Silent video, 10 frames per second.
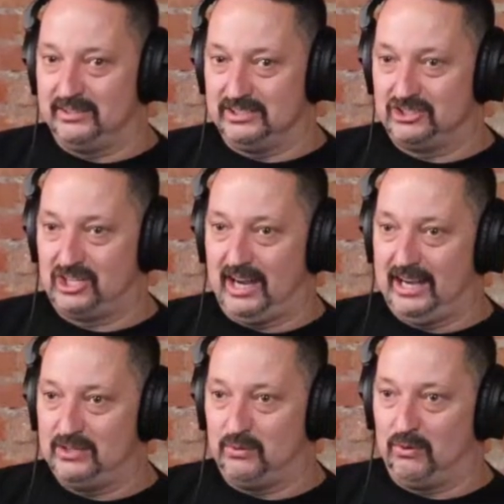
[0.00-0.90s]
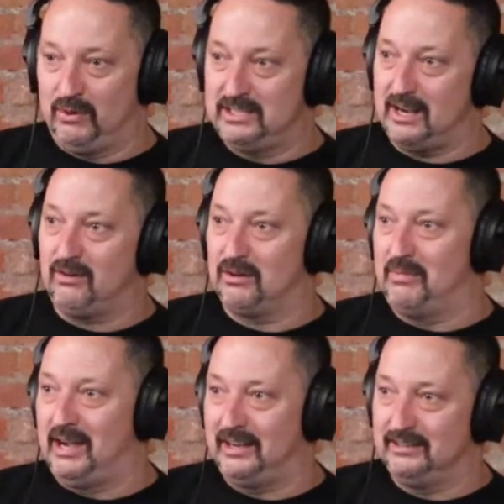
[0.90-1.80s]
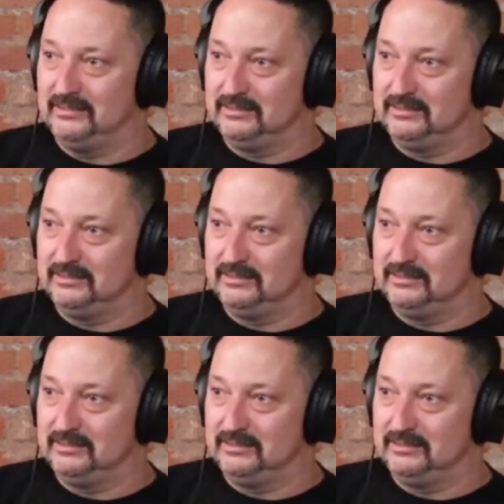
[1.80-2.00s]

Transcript: has changed where we talk about it.